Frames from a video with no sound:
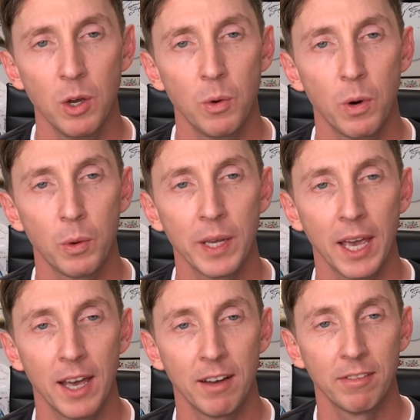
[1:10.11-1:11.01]
where we
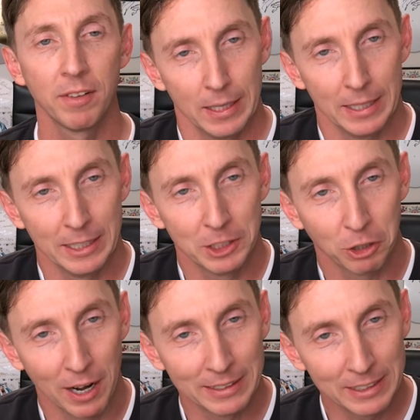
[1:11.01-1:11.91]
have a
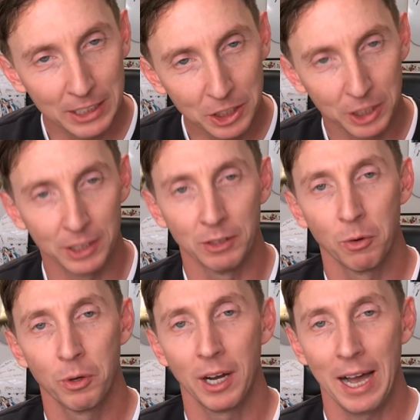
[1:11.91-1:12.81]
transition
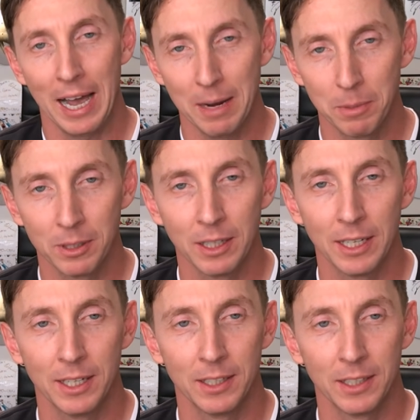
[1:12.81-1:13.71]
or a hybrid
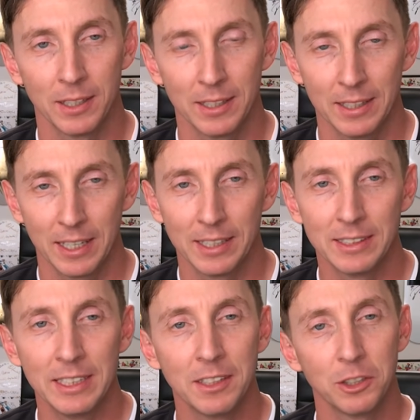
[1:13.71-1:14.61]
layer that is
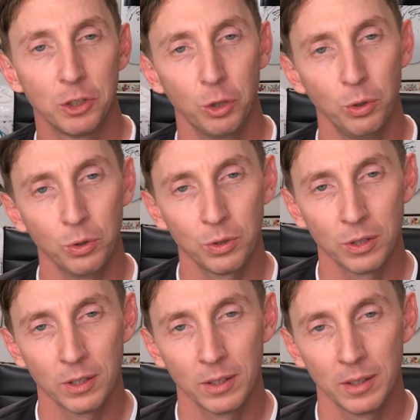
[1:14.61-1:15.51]
neither tooth,